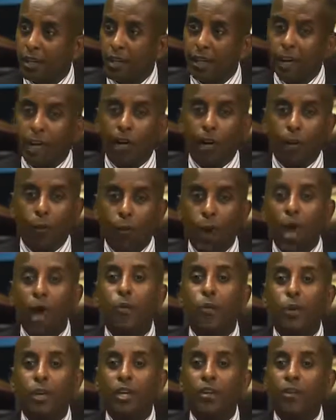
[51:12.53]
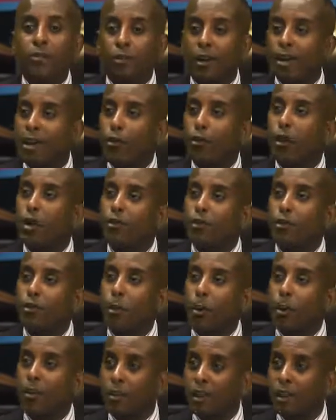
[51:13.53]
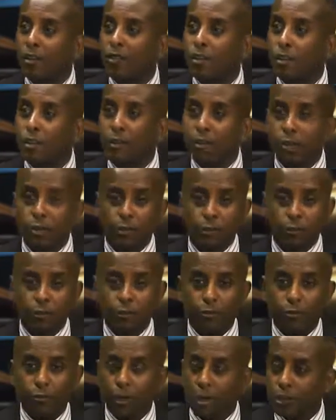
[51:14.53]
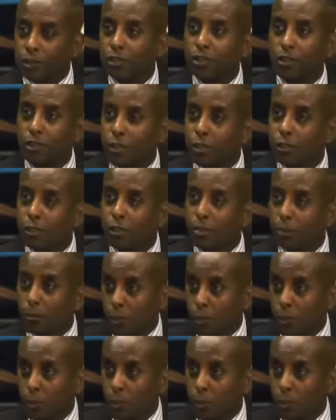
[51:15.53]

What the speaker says: why we run away from our country because of persecution,